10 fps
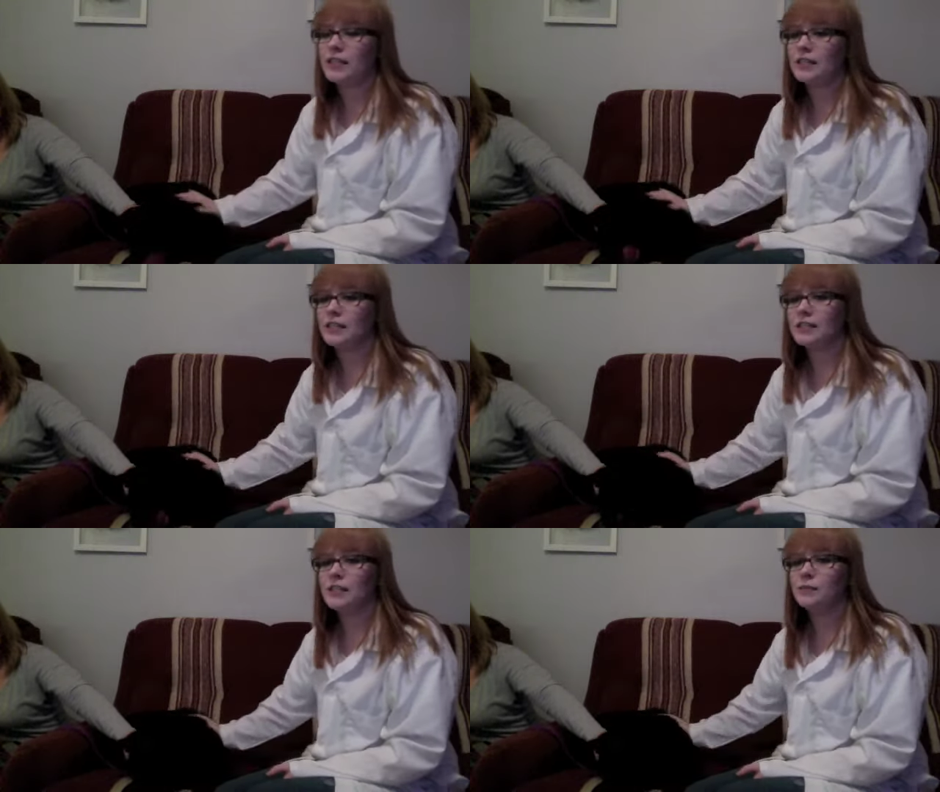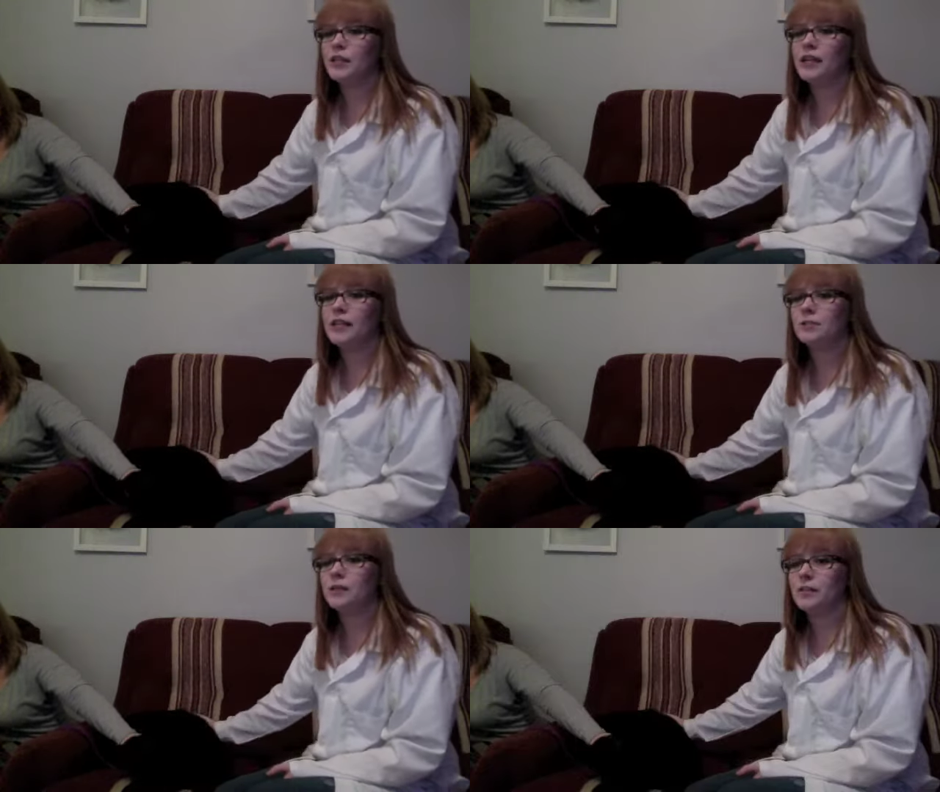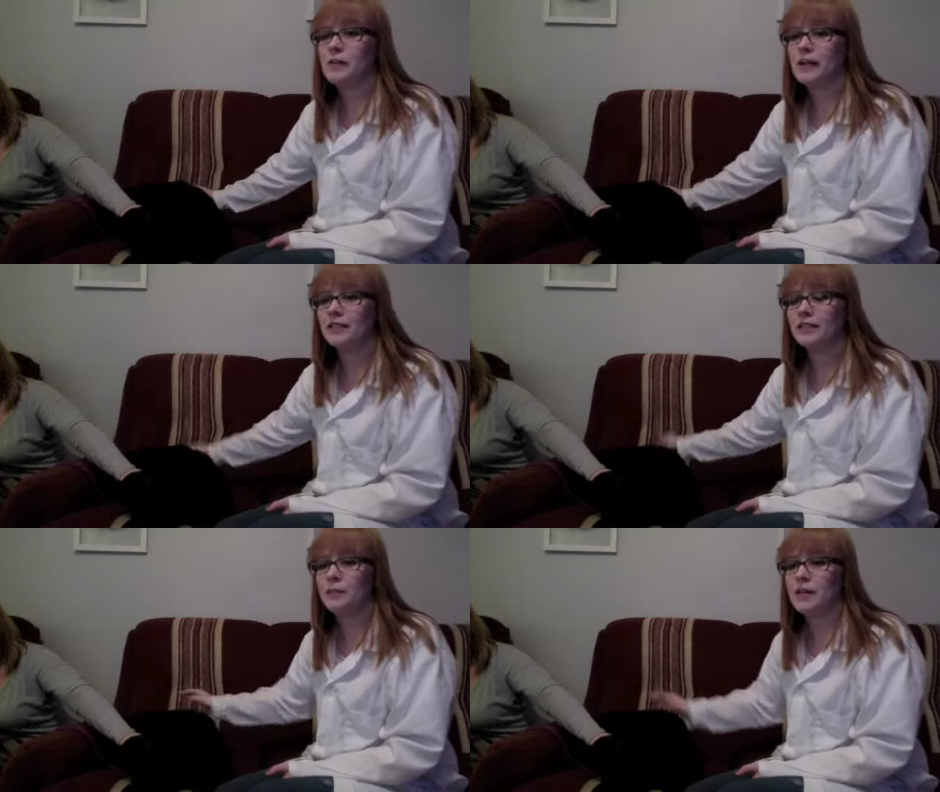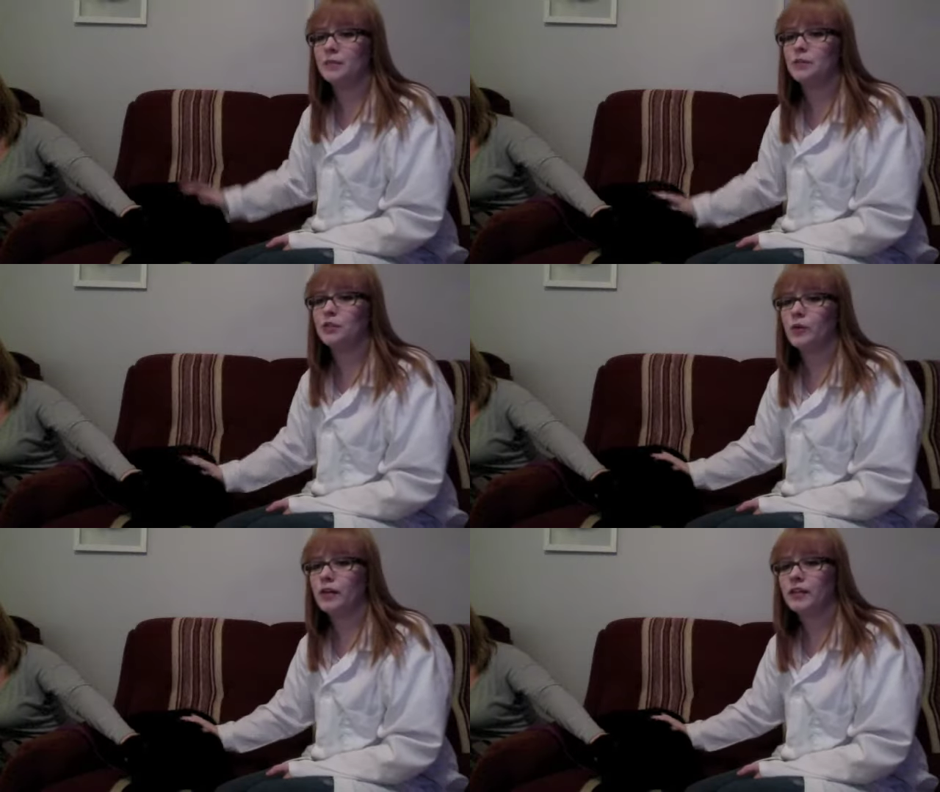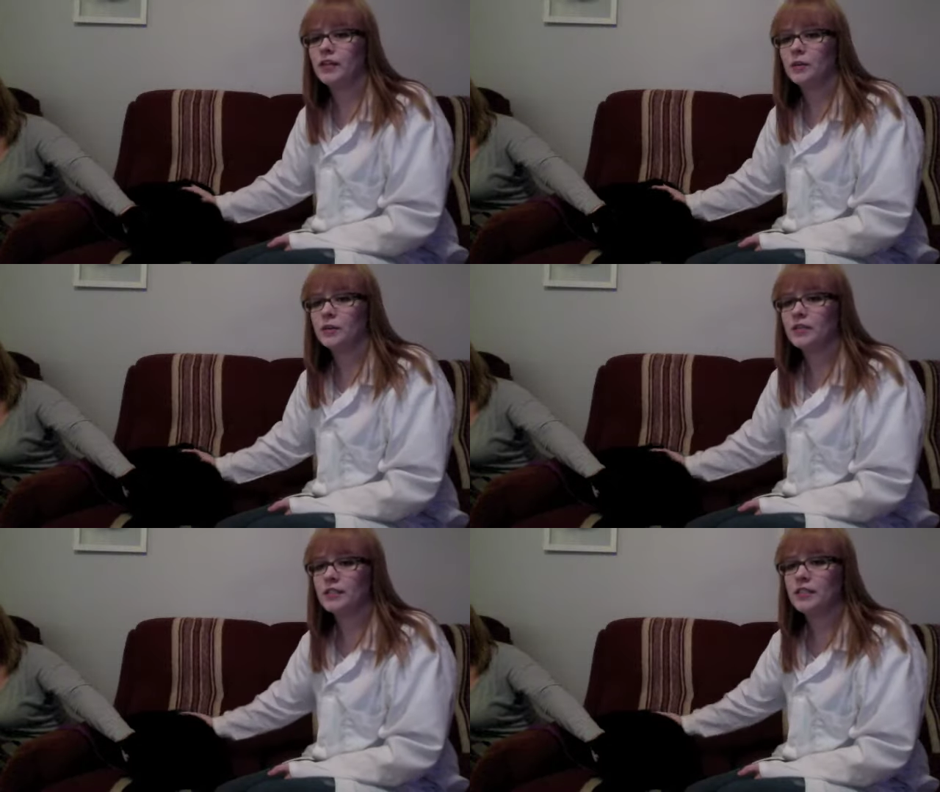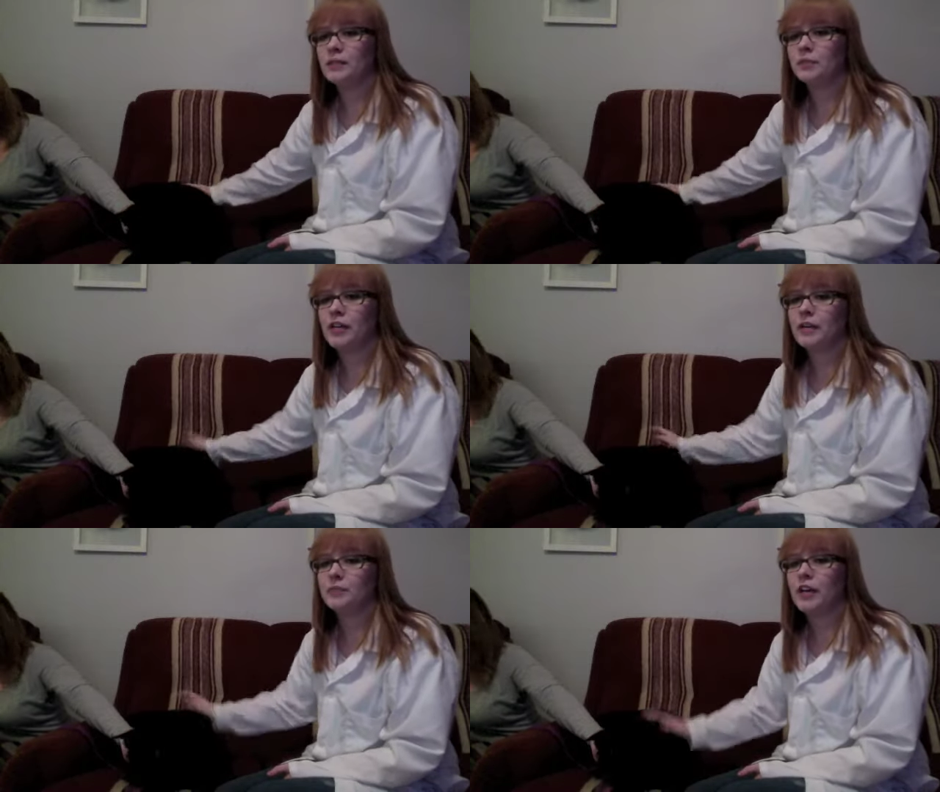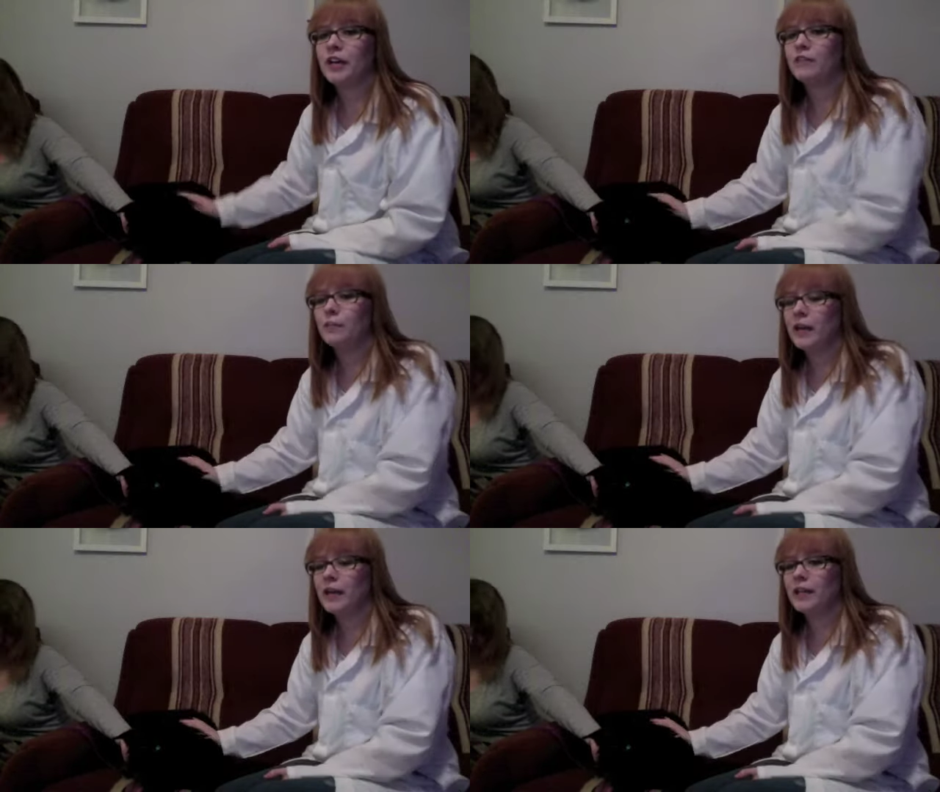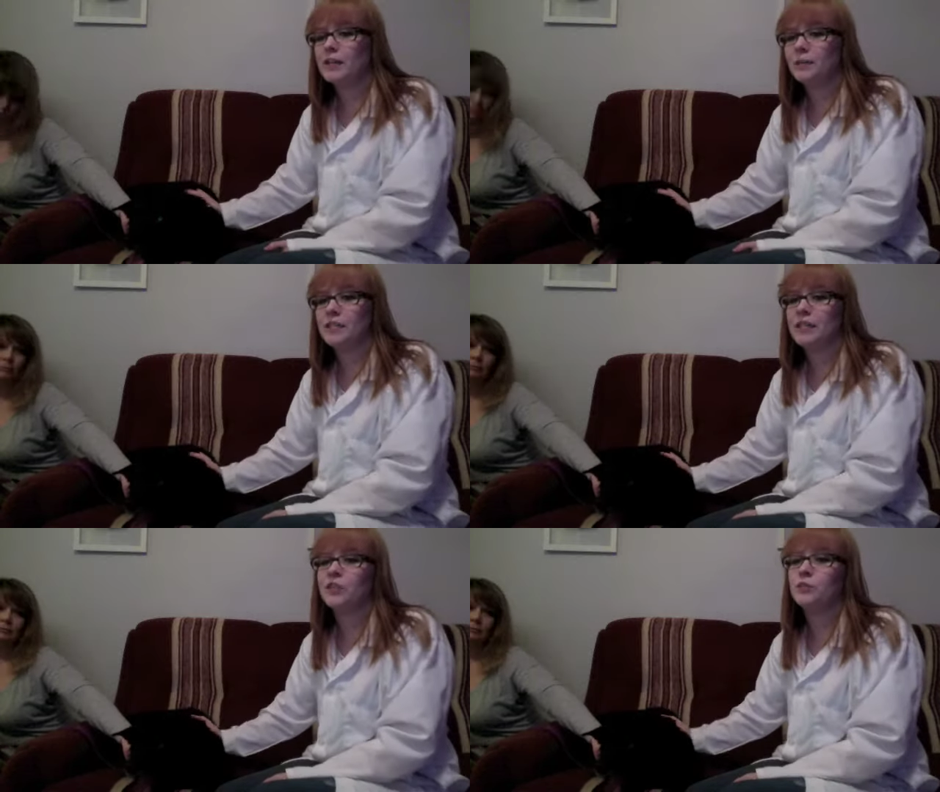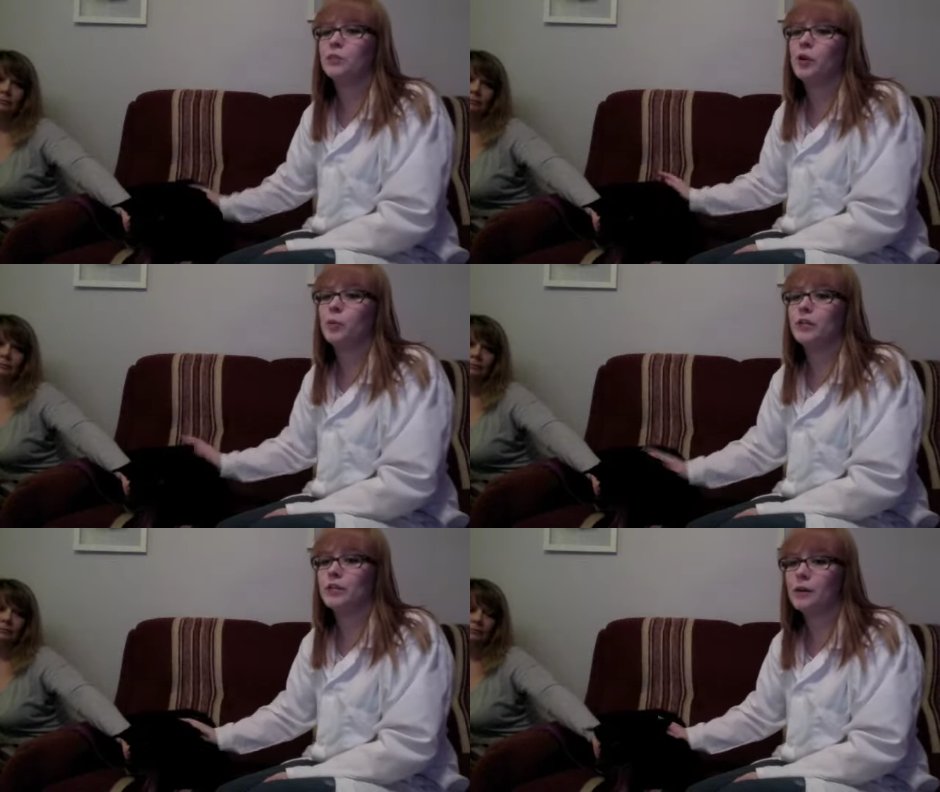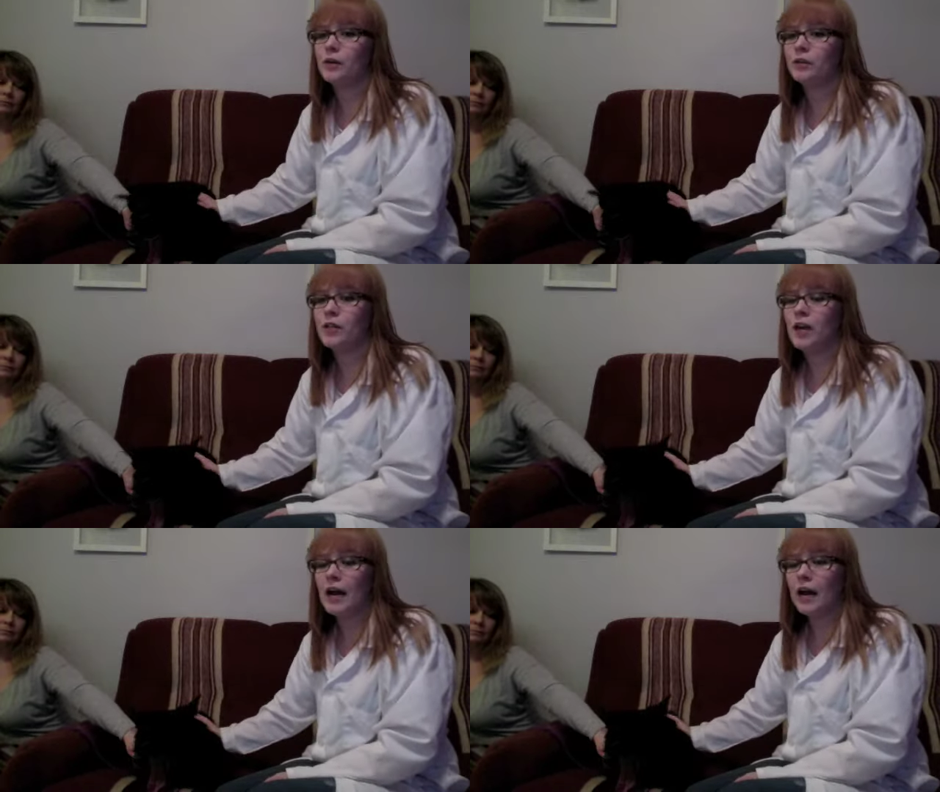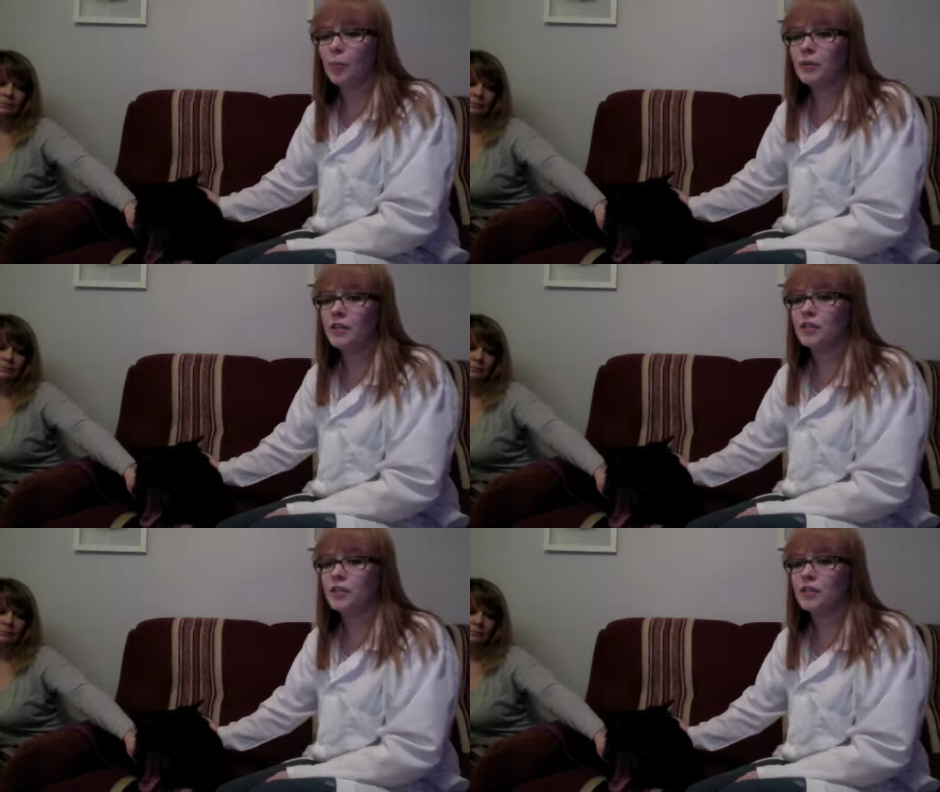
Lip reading: The TMJ is where the maxilla and mandible join. With the TMJ, I'm checking for pain and limitation when opening the mouth. I open it as